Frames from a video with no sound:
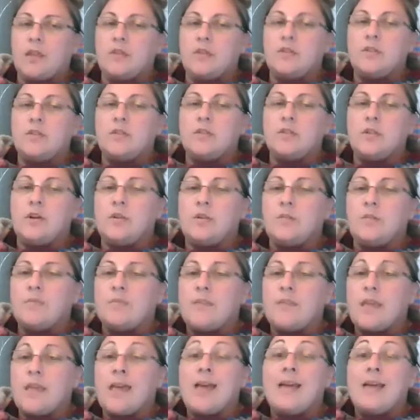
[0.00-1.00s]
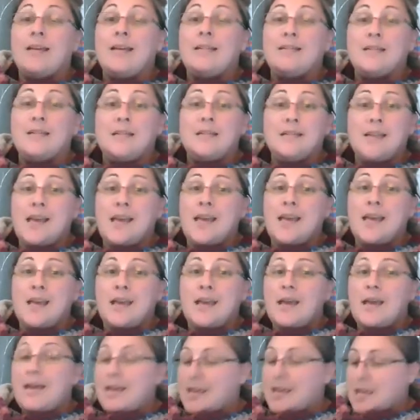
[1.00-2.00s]
So
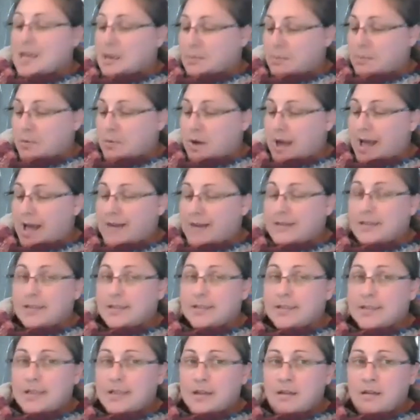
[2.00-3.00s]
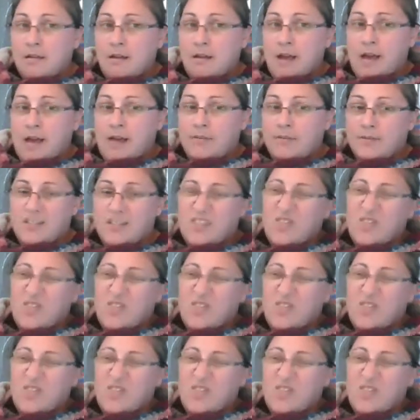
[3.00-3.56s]
today, keep practicing your F's.